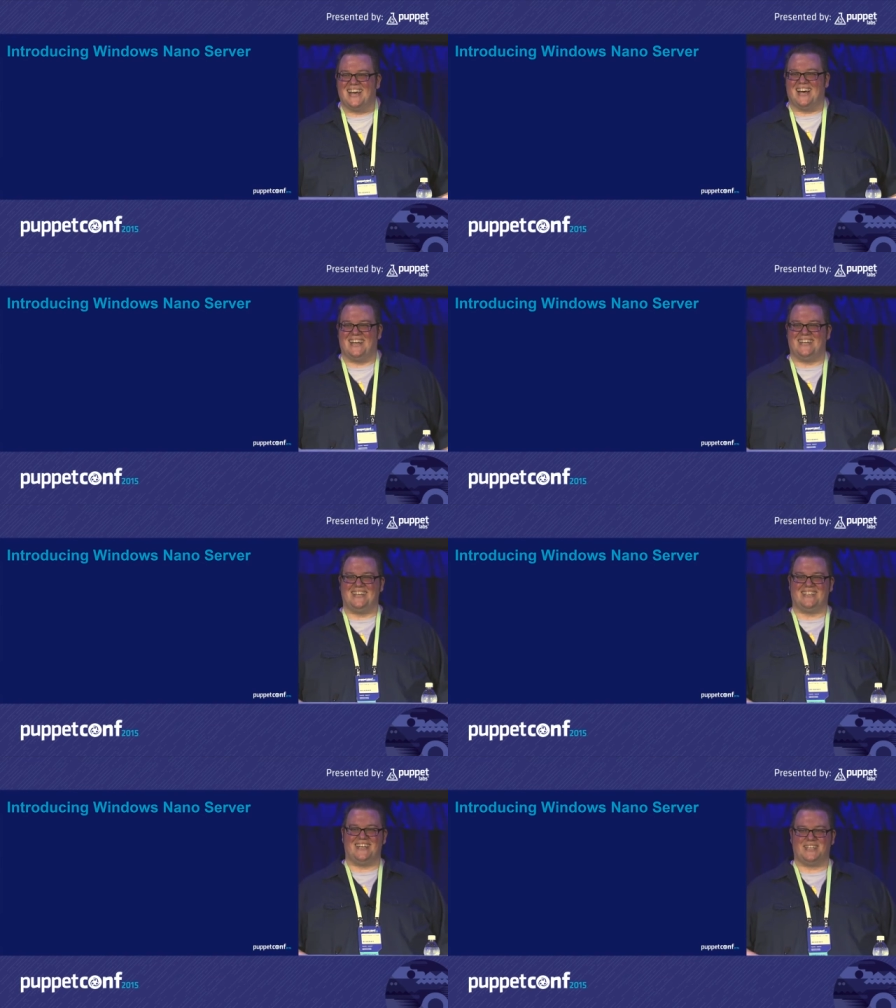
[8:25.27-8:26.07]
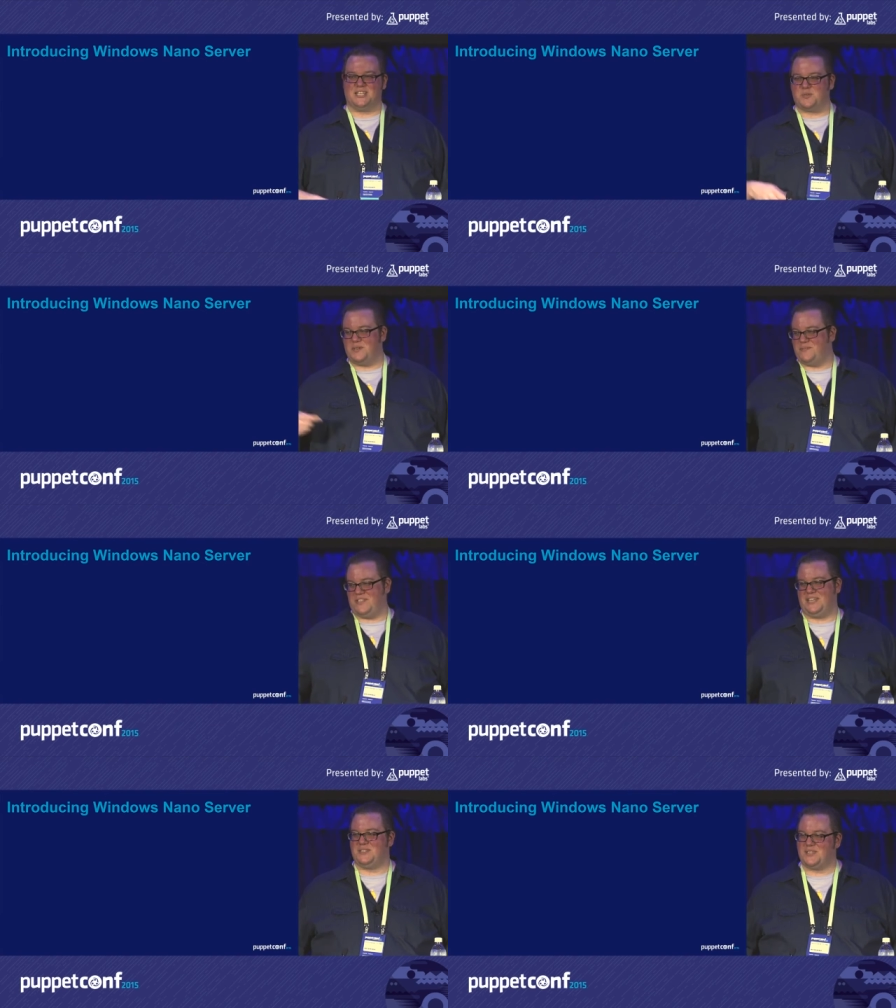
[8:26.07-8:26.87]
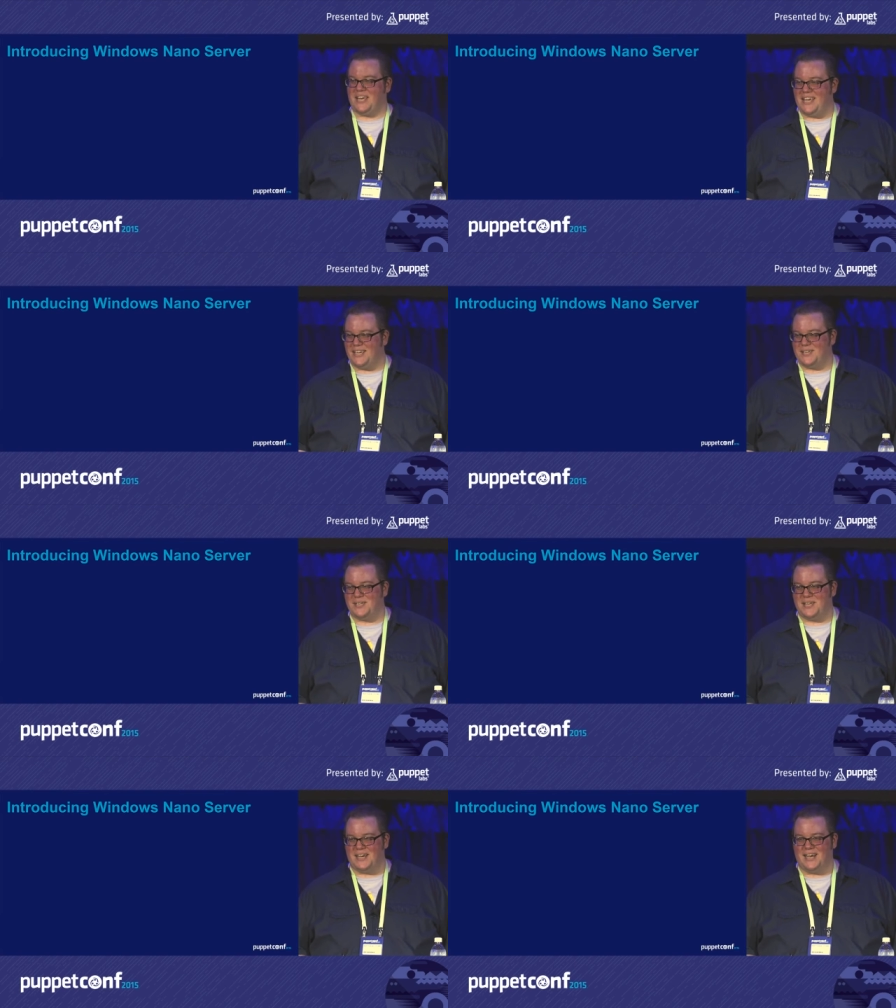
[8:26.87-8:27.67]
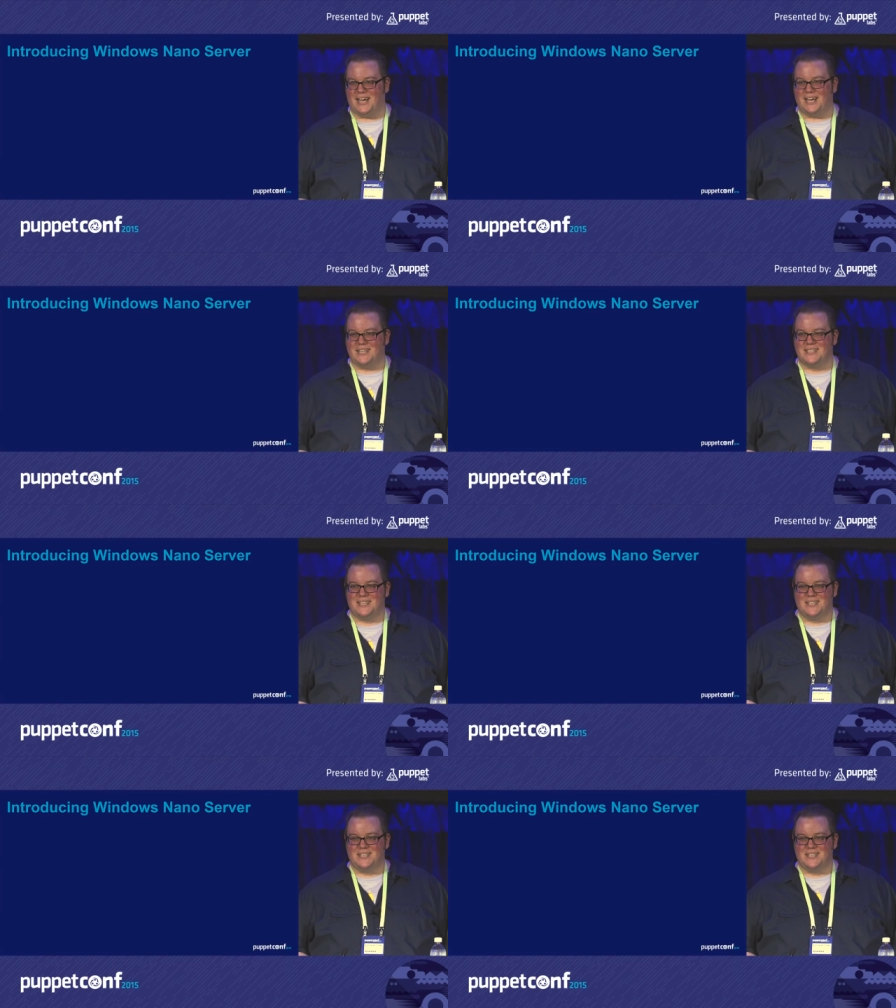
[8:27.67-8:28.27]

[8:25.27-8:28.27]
Uh, it, it, gets rid of things like uh,